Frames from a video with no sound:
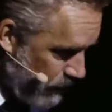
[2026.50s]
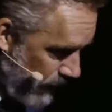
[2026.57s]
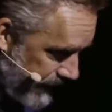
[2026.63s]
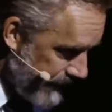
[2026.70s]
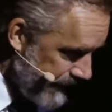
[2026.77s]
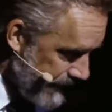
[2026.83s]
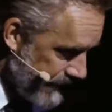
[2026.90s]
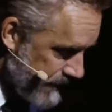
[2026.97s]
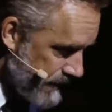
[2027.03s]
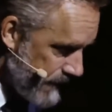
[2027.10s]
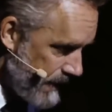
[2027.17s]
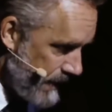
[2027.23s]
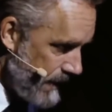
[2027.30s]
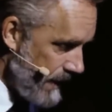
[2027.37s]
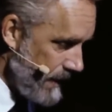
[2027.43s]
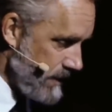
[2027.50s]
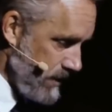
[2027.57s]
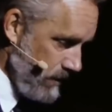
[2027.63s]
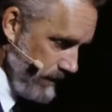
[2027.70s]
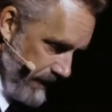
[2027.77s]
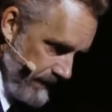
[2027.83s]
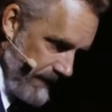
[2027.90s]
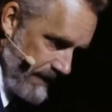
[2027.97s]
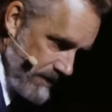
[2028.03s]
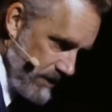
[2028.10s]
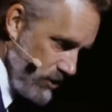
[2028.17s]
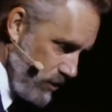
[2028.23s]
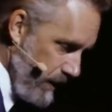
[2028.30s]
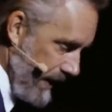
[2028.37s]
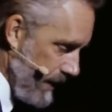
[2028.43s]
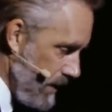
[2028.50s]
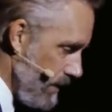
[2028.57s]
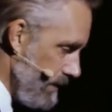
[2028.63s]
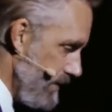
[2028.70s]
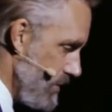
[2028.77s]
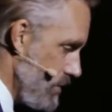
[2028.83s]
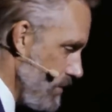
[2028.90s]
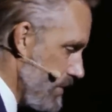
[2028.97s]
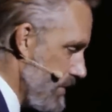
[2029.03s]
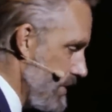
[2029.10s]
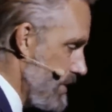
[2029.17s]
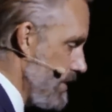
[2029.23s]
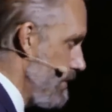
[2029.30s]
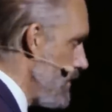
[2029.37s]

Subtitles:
what it is. And so that's a trick your visual system